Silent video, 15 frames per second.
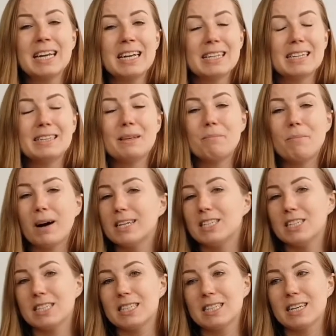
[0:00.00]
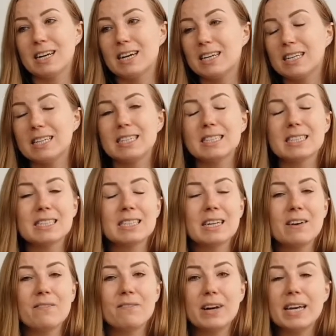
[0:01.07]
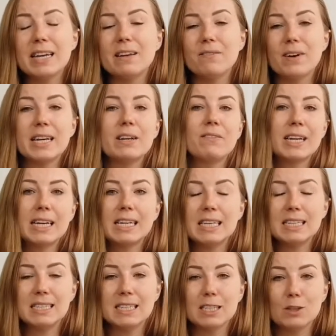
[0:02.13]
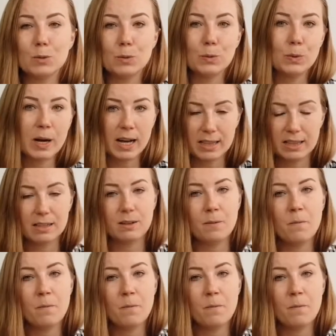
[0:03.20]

that the budget is very, very, very easy to handle.